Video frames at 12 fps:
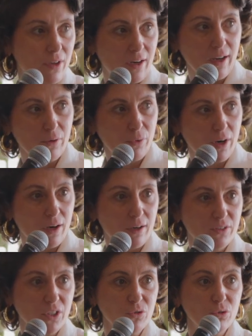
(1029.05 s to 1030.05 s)
like
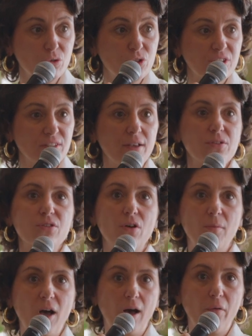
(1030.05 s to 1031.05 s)
where technologies has
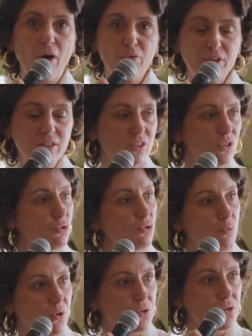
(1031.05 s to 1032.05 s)
somehow affected
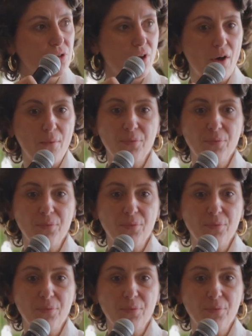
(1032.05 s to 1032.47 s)
humans.